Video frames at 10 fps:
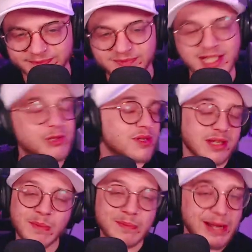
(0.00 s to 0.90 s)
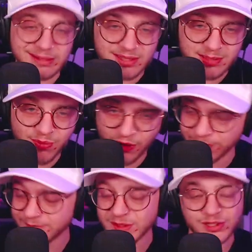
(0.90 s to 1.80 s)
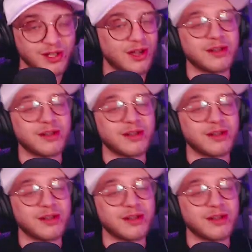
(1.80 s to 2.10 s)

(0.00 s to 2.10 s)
This was a madness, bro. Yo,